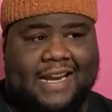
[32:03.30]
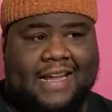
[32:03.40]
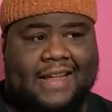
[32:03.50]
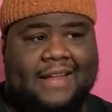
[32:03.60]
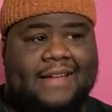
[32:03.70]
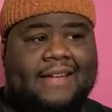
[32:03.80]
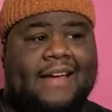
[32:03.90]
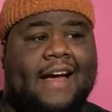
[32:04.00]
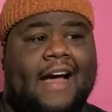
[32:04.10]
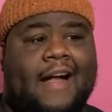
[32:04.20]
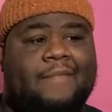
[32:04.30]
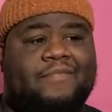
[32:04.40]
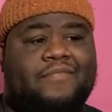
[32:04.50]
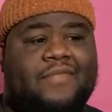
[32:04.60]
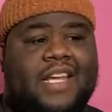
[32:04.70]
it.
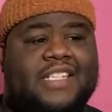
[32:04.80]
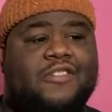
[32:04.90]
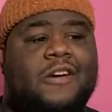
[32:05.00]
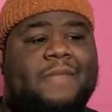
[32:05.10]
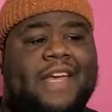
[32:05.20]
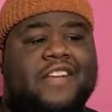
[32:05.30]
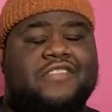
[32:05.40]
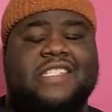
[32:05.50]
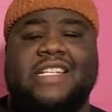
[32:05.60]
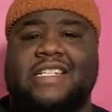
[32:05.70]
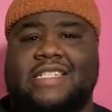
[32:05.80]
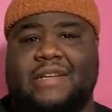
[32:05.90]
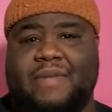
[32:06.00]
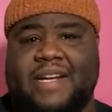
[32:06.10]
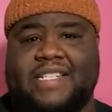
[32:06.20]
It's going to be interesting to
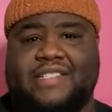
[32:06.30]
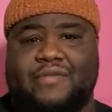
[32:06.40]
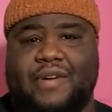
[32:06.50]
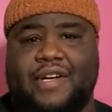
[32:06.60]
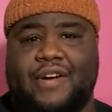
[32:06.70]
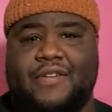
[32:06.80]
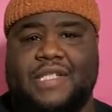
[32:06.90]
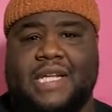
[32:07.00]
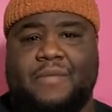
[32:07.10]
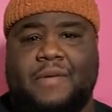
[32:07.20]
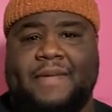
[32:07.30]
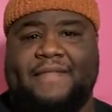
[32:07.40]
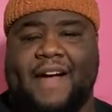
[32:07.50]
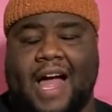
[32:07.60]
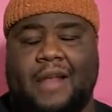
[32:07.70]
see where this story goes. I will be
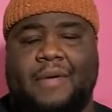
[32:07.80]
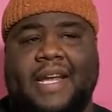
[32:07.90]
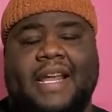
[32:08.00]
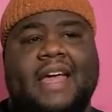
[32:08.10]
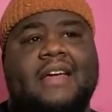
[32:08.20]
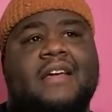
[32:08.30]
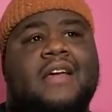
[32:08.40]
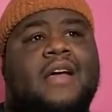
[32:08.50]
following it.